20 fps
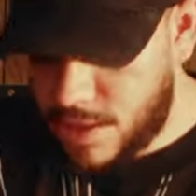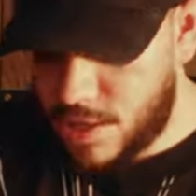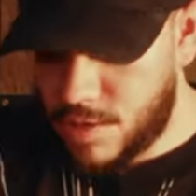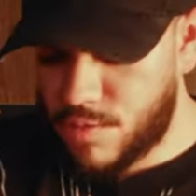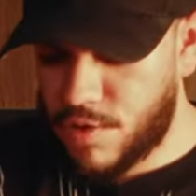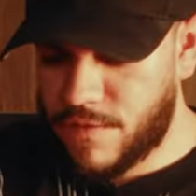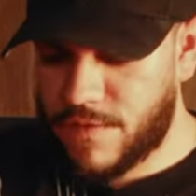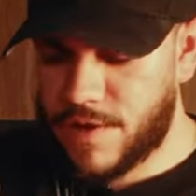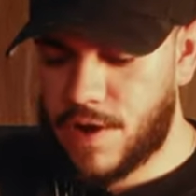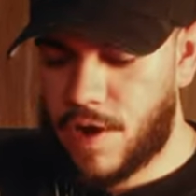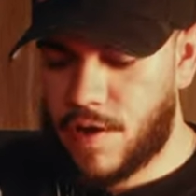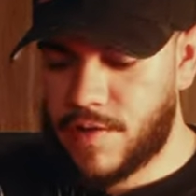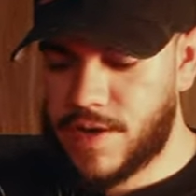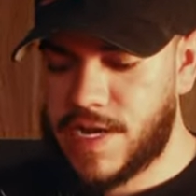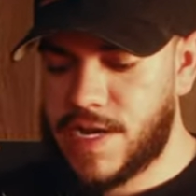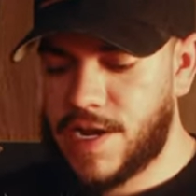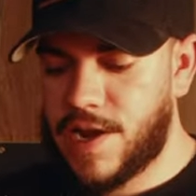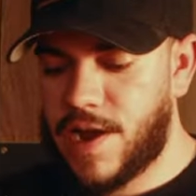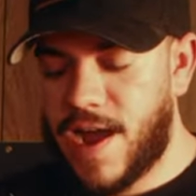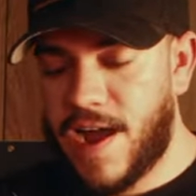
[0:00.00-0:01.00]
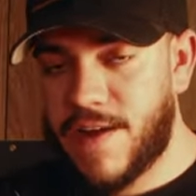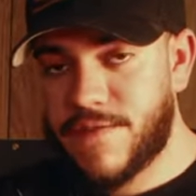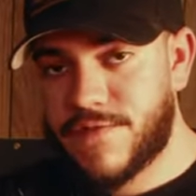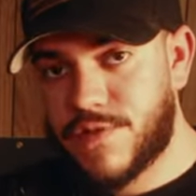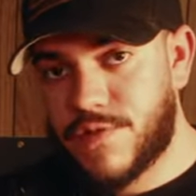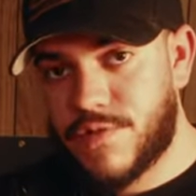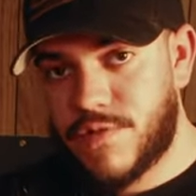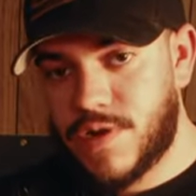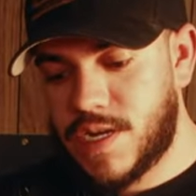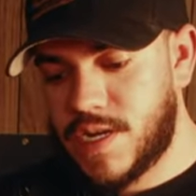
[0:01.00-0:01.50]
So moving on here, I have
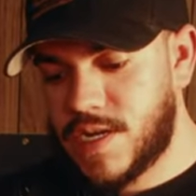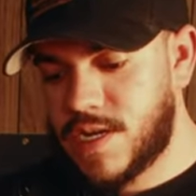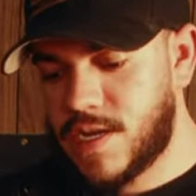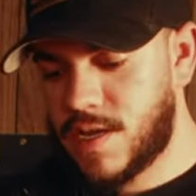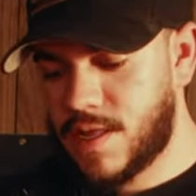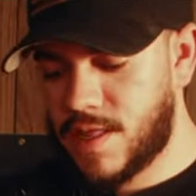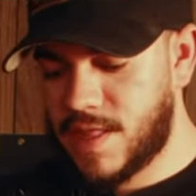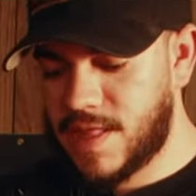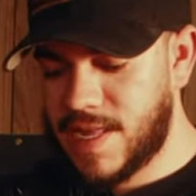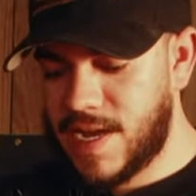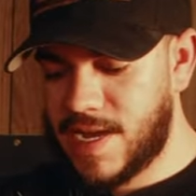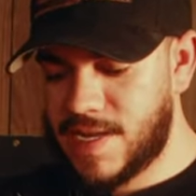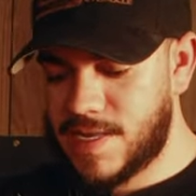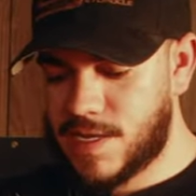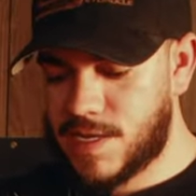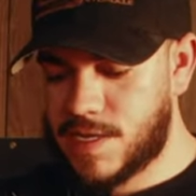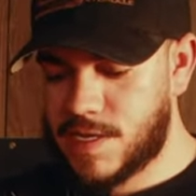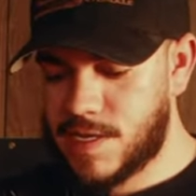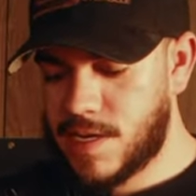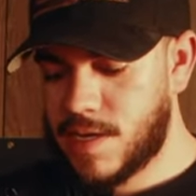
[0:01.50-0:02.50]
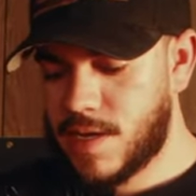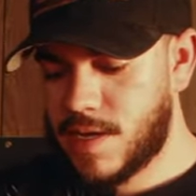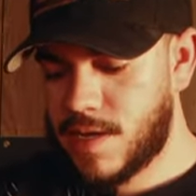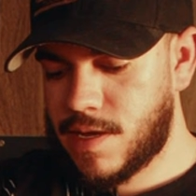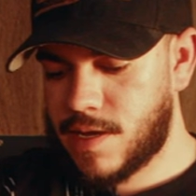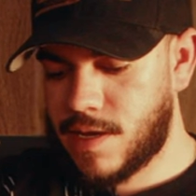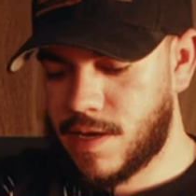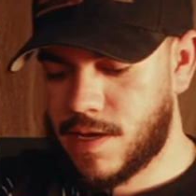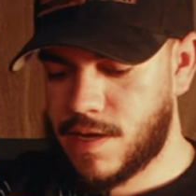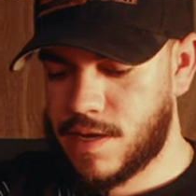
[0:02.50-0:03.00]
three lens
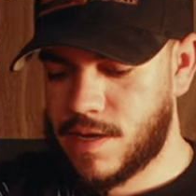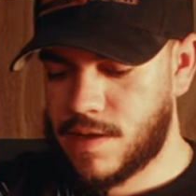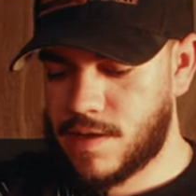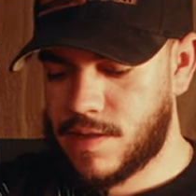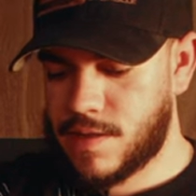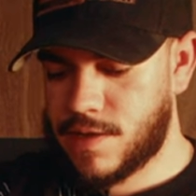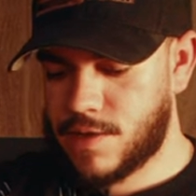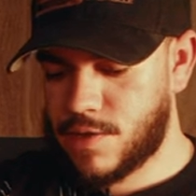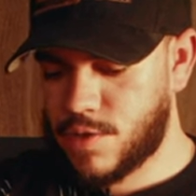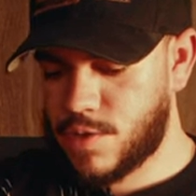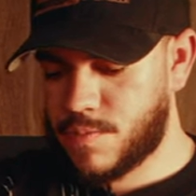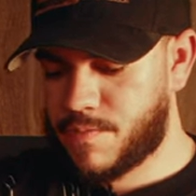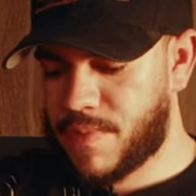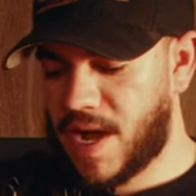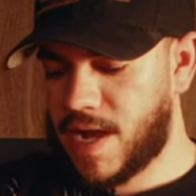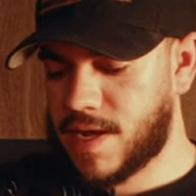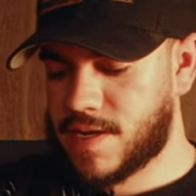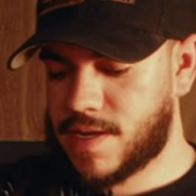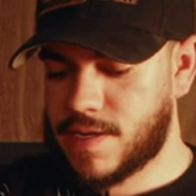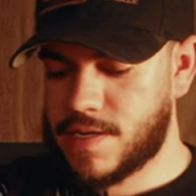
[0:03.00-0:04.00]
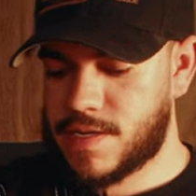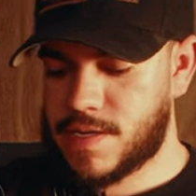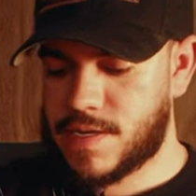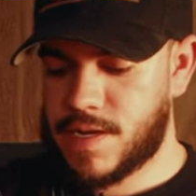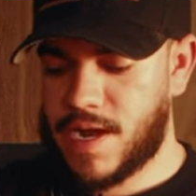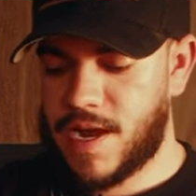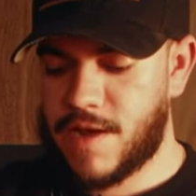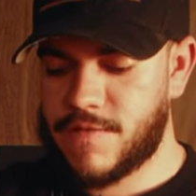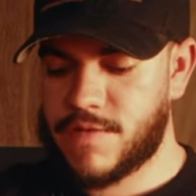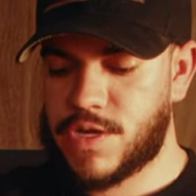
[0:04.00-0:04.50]
uh, little pockets.
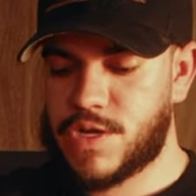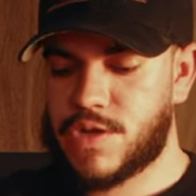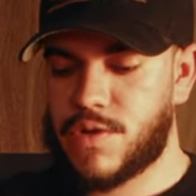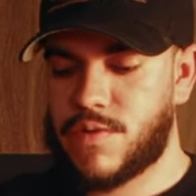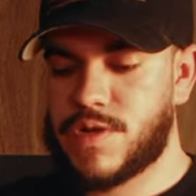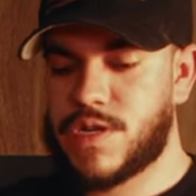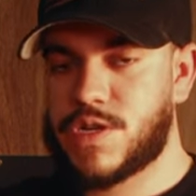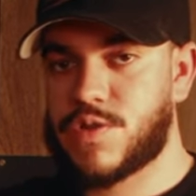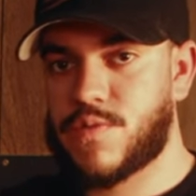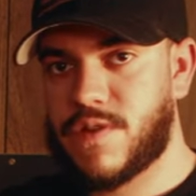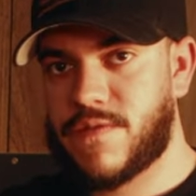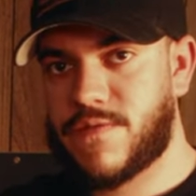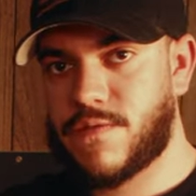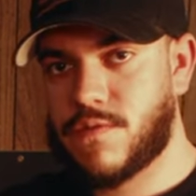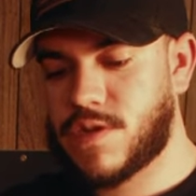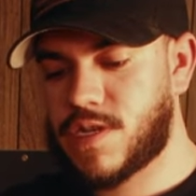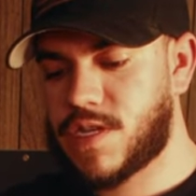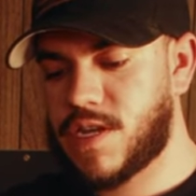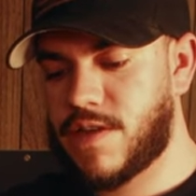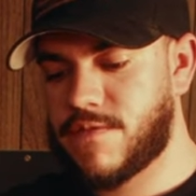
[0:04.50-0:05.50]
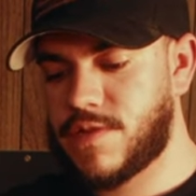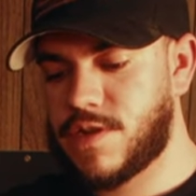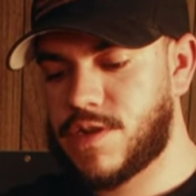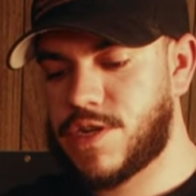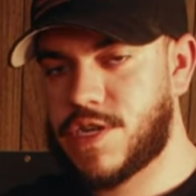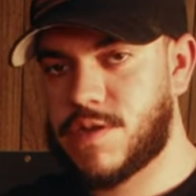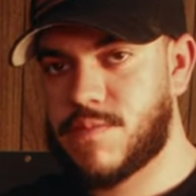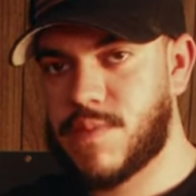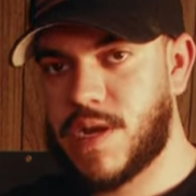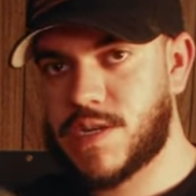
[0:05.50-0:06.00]
I have the Sony 2470
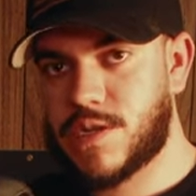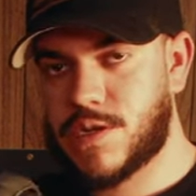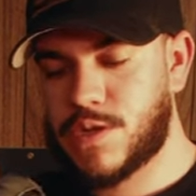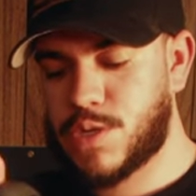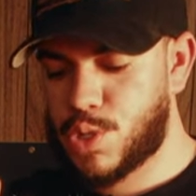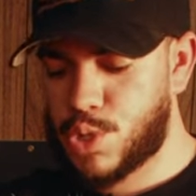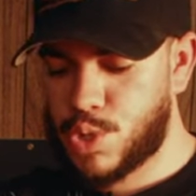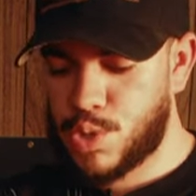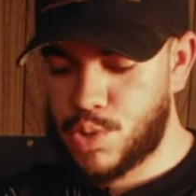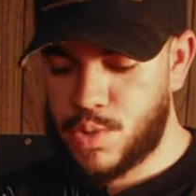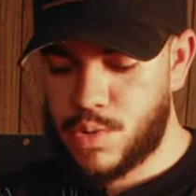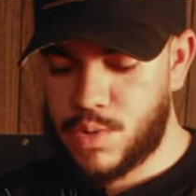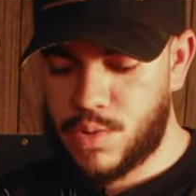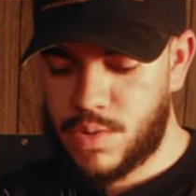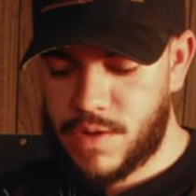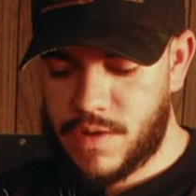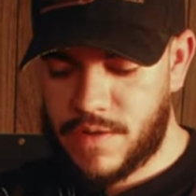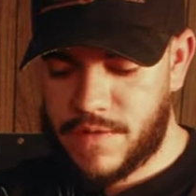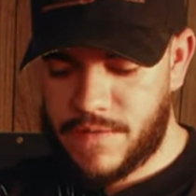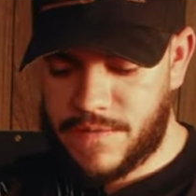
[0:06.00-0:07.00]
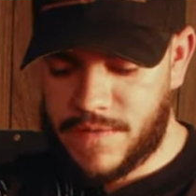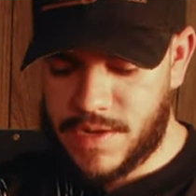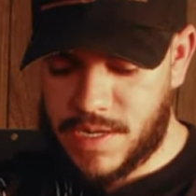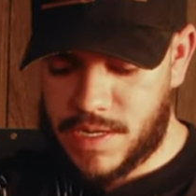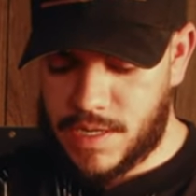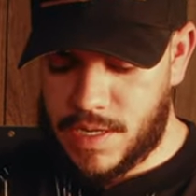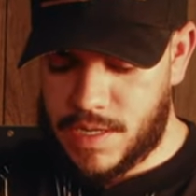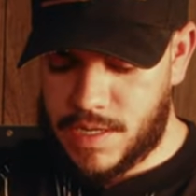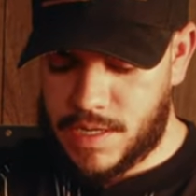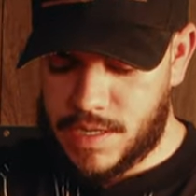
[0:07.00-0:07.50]
G Master 2,
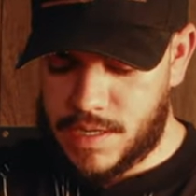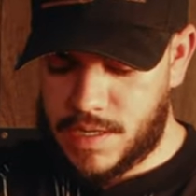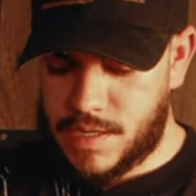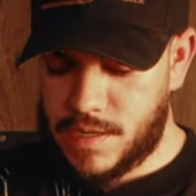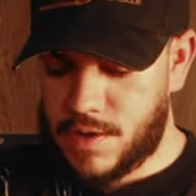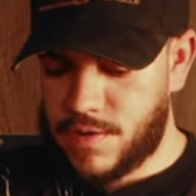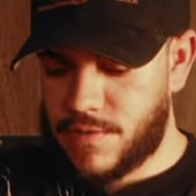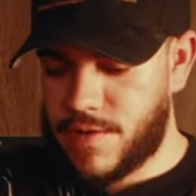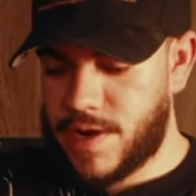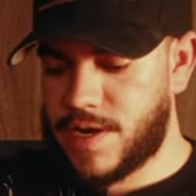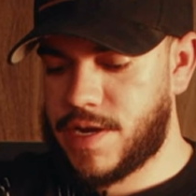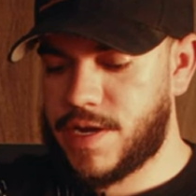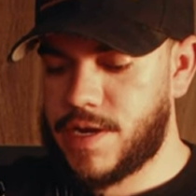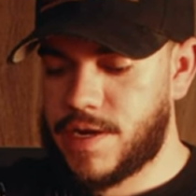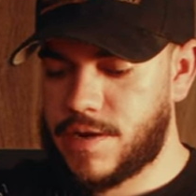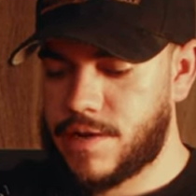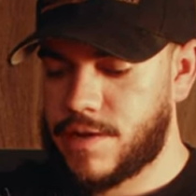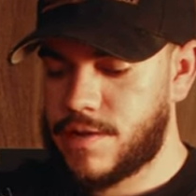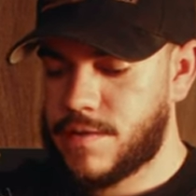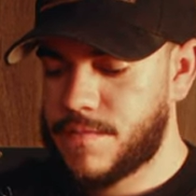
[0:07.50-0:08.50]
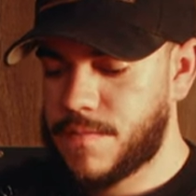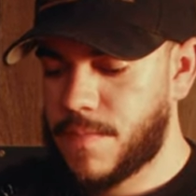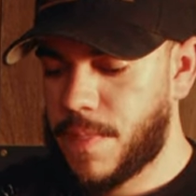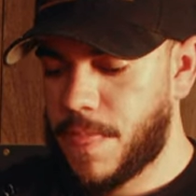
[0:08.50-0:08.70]
fits nice and snug right here.